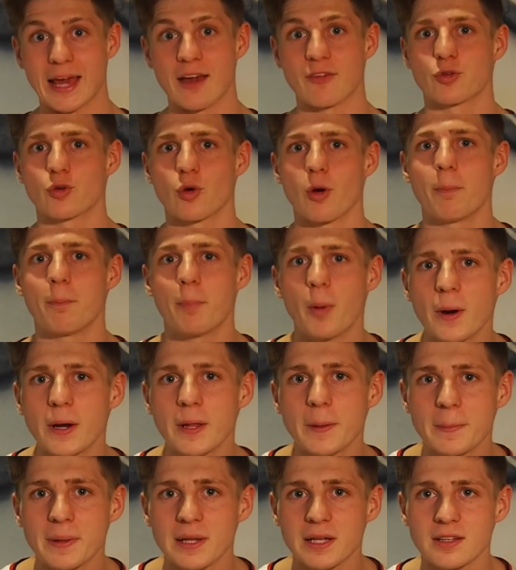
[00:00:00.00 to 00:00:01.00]
If you're a
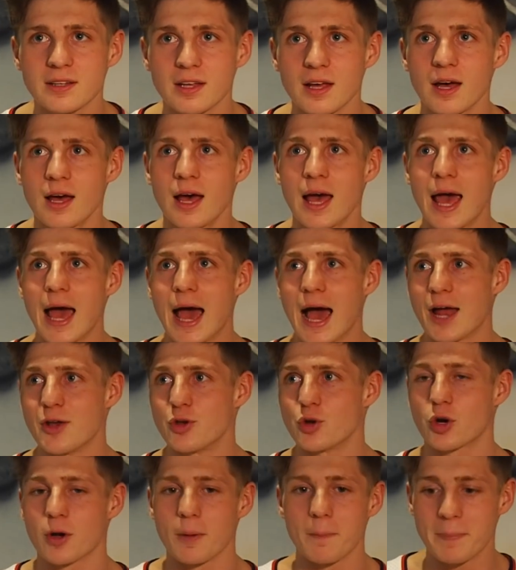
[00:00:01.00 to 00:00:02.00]
bodybuilder and
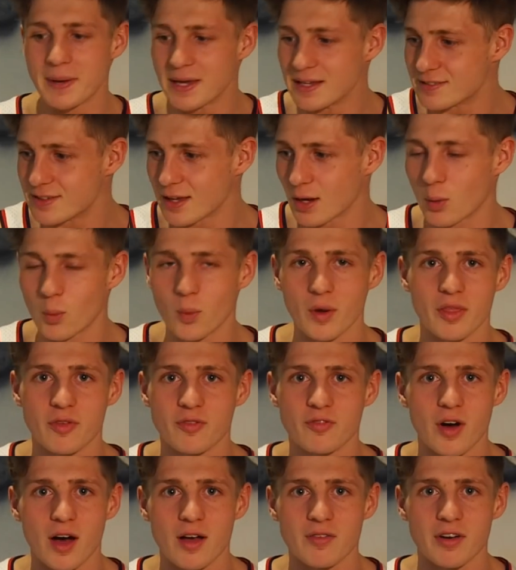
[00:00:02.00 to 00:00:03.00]
you're competing with
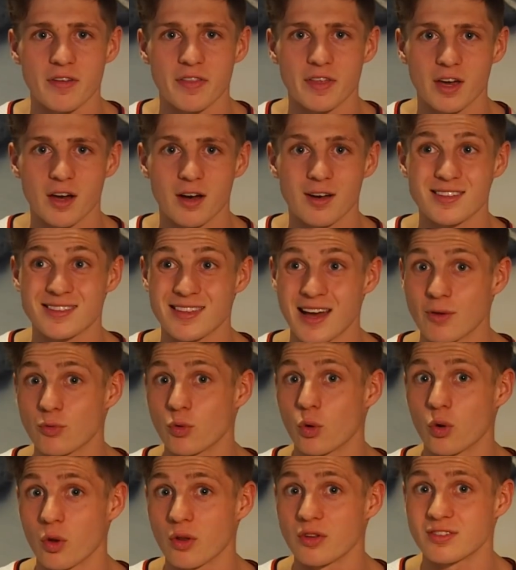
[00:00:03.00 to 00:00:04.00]
five other guys that
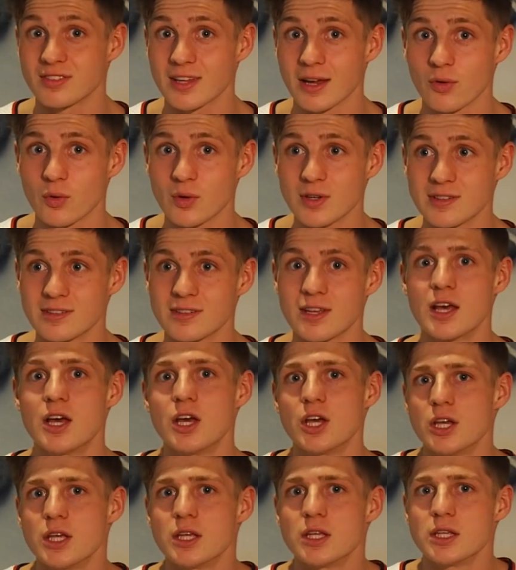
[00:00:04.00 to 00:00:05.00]
are all on
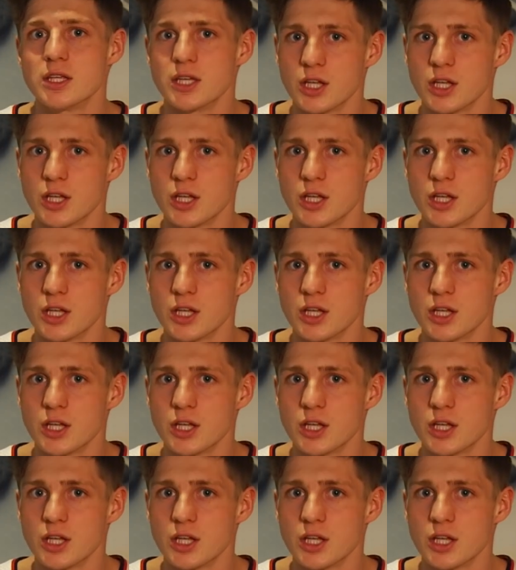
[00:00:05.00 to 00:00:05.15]
steroids,